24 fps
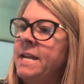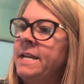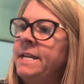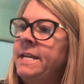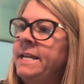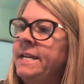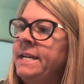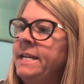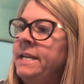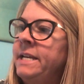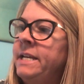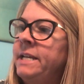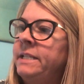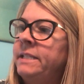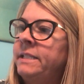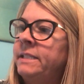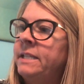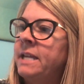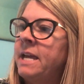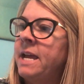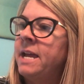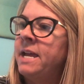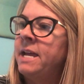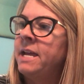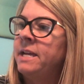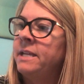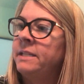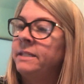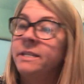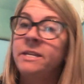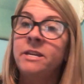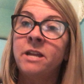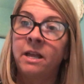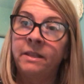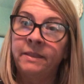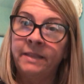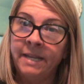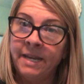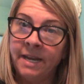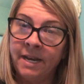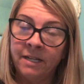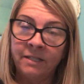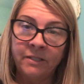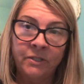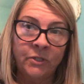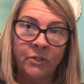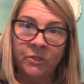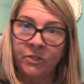he says not the
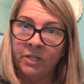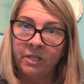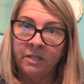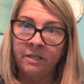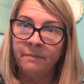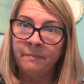answer to